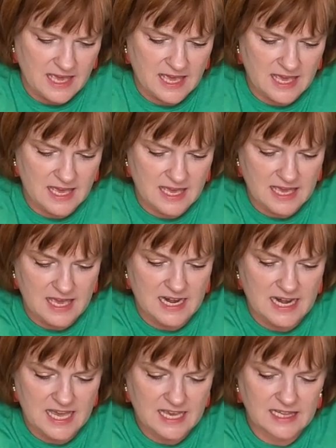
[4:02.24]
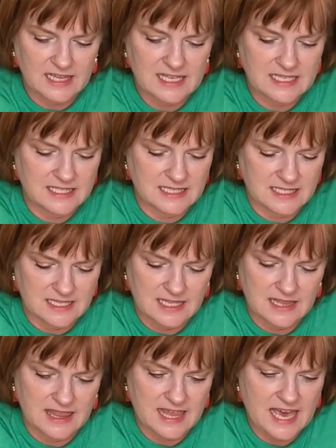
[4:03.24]
a necklace
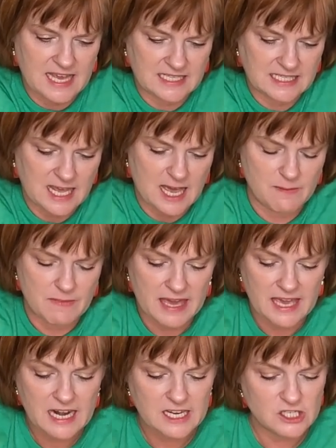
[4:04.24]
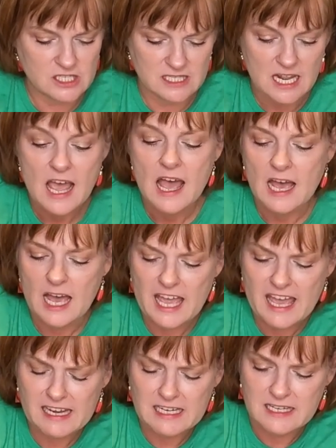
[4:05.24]
that I made. I
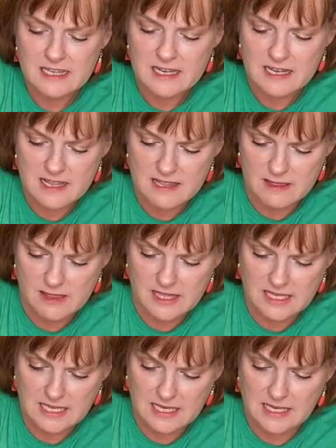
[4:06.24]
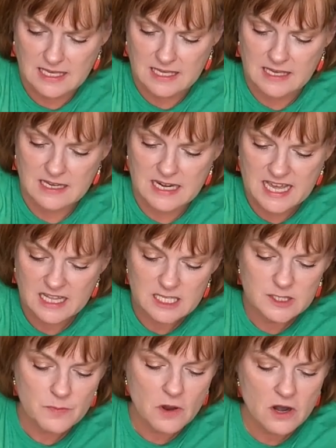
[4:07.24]
had the
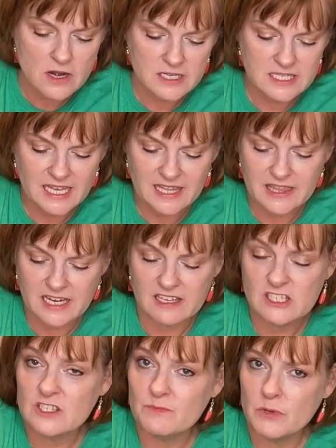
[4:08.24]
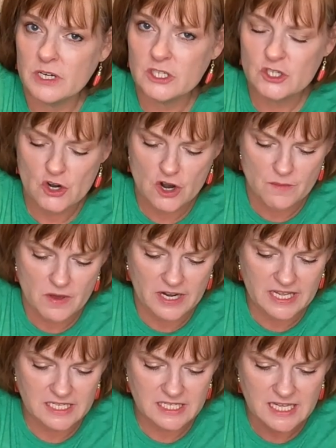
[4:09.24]
necklace part, and then I just put a charm on
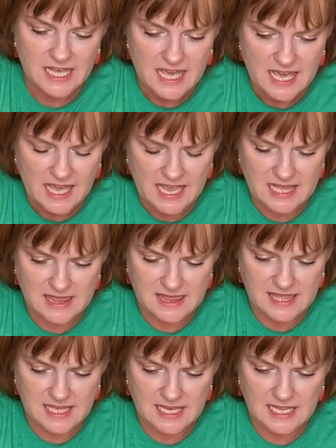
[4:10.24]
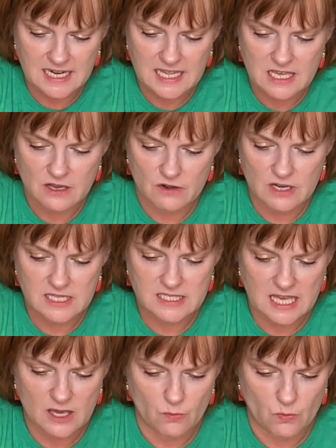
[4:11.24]
it. And then here is
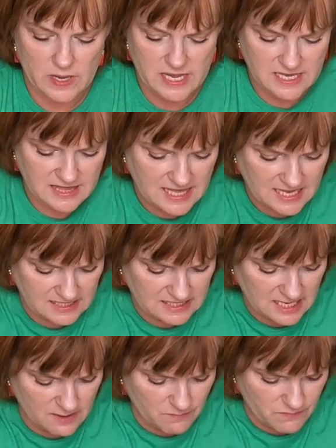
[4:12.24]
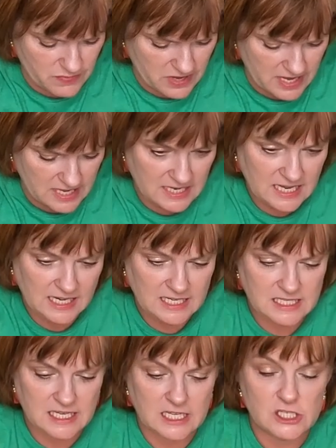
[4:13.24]
a ring that I bought, and
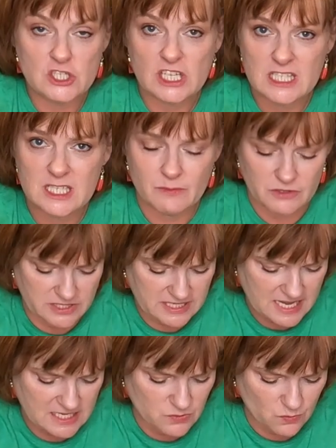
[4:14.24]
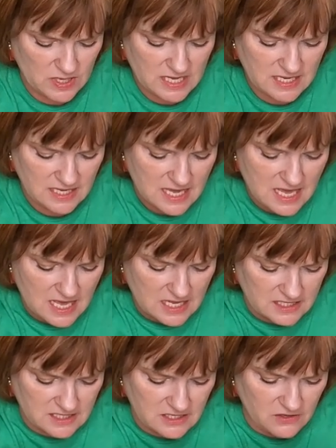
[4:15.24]
it's an adjustable size ring,
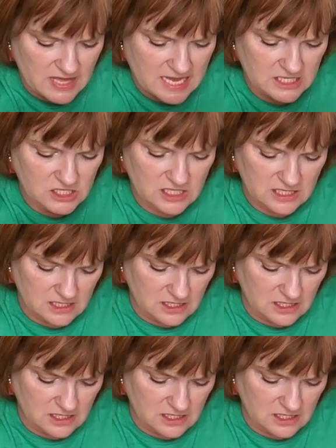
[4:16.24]
so that